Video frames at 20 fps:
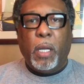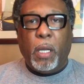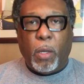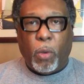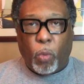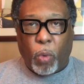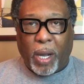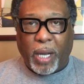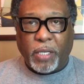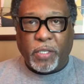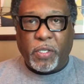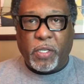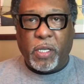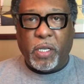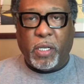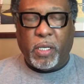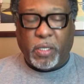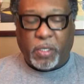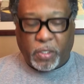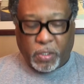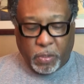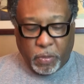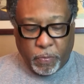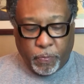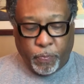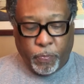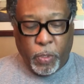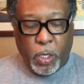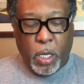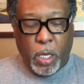Watch this.
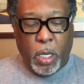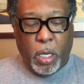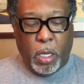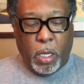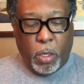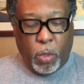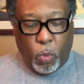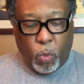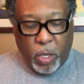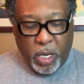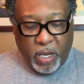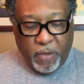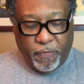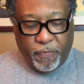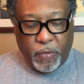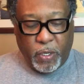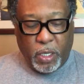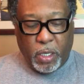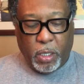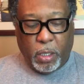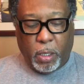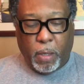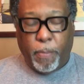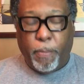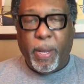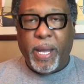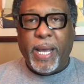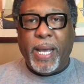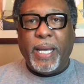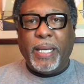We feel a
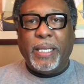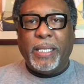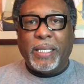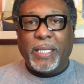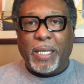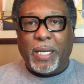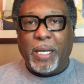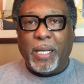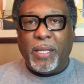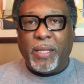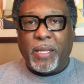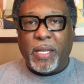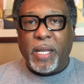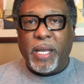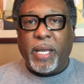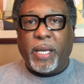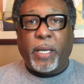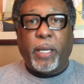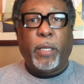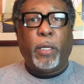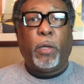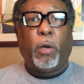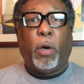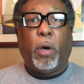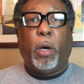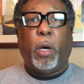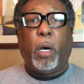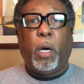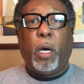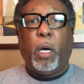man is unthinking
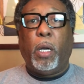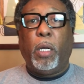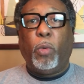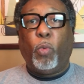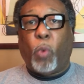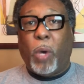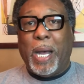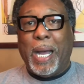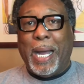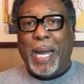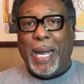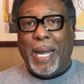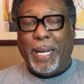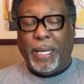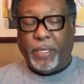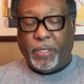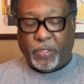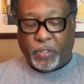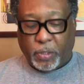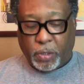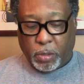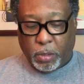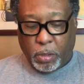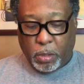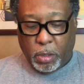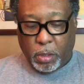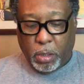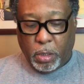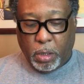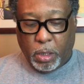or unwise
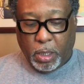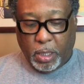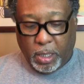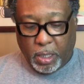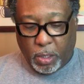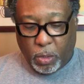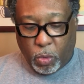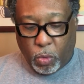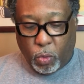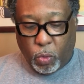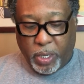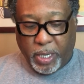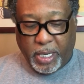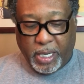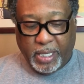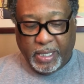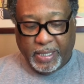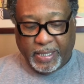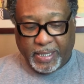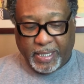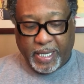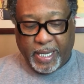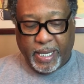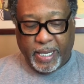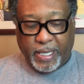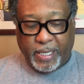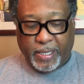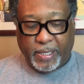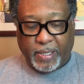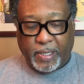when he
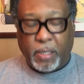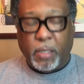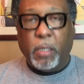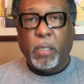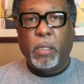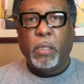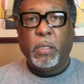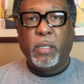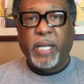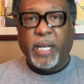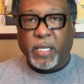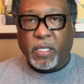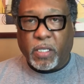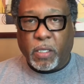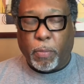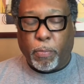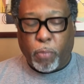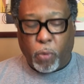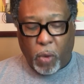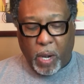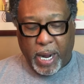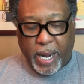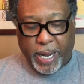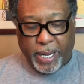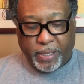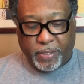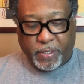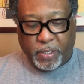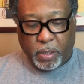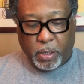says that
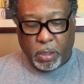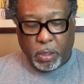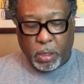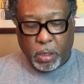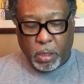sobriety